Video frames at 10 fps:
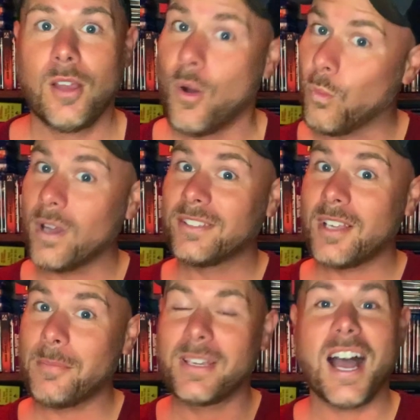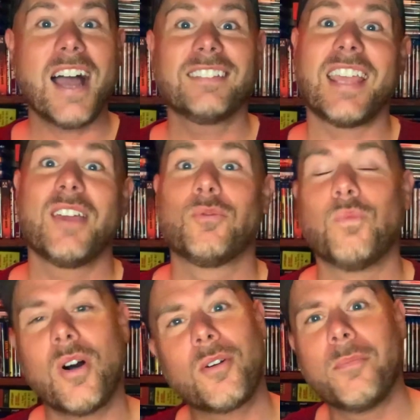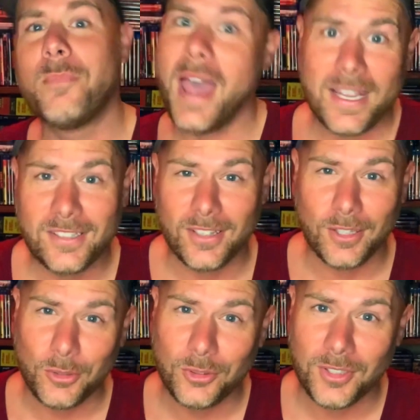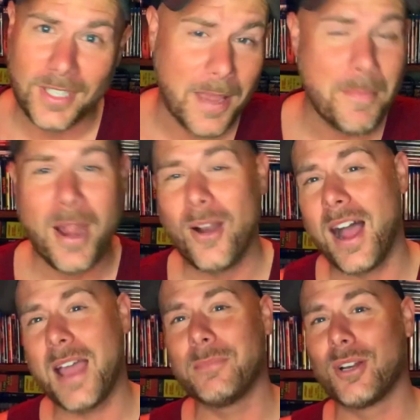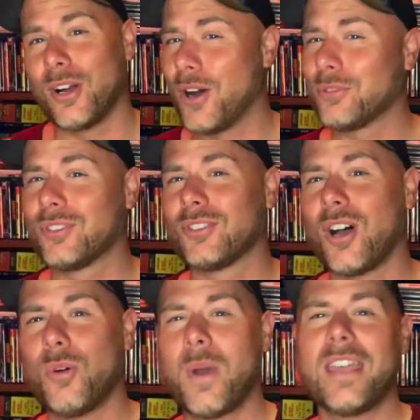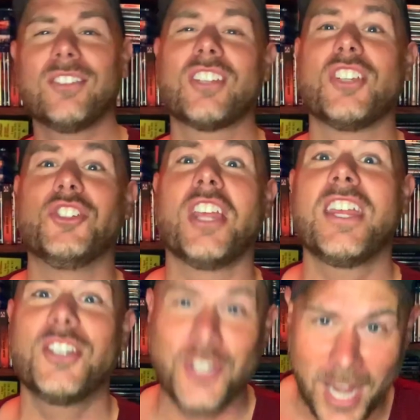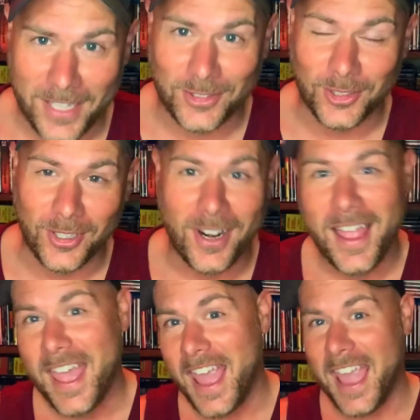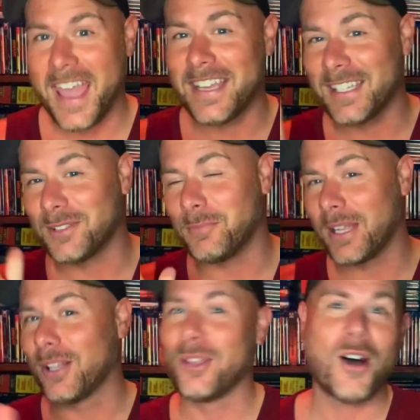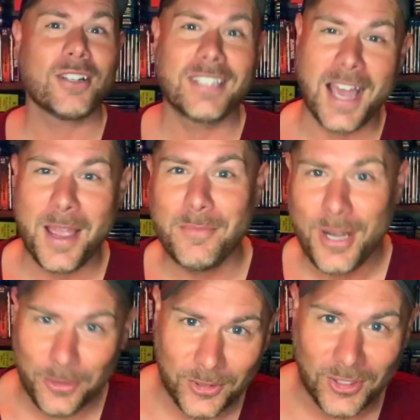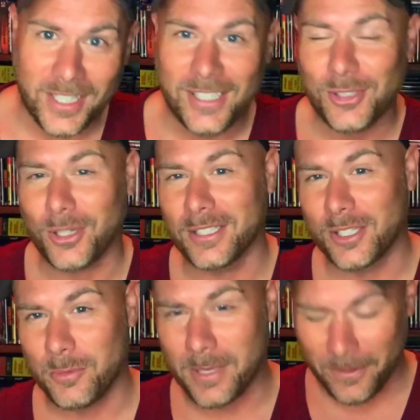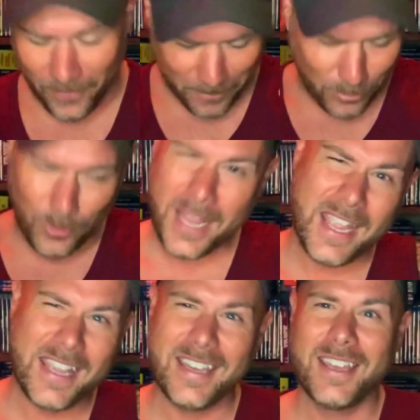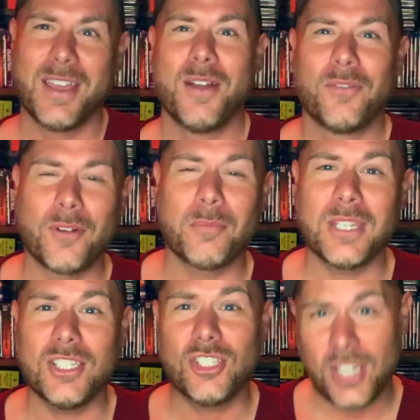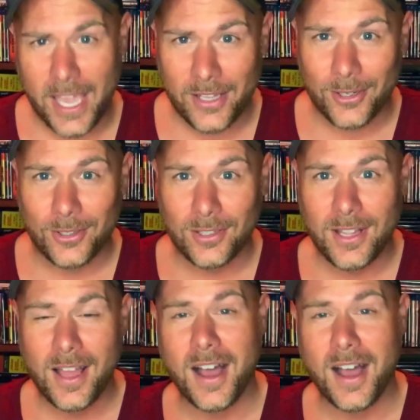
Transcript: What's up, guys, and welcome back to the Lucid Nightmare. I'm your host, as always, Jay Shatzer. And it's been a long time no see, took a little bit of a break from the channel.